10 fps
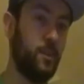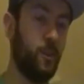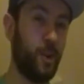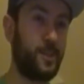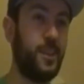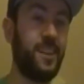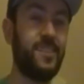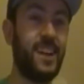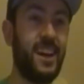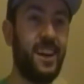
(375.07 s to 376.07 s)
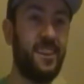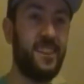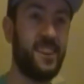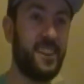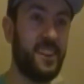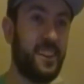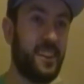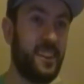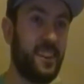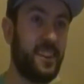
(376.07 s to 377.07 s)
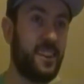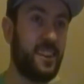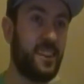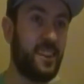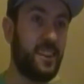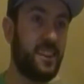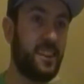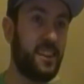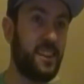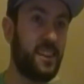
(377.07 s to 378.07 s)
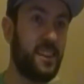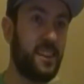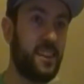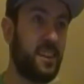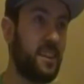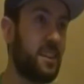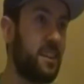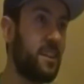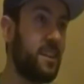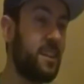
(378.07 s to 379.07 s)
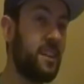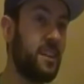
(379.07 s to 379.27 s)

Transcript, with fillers: I'm worked up now. I'm worked up. Yes. Yes, that's good. I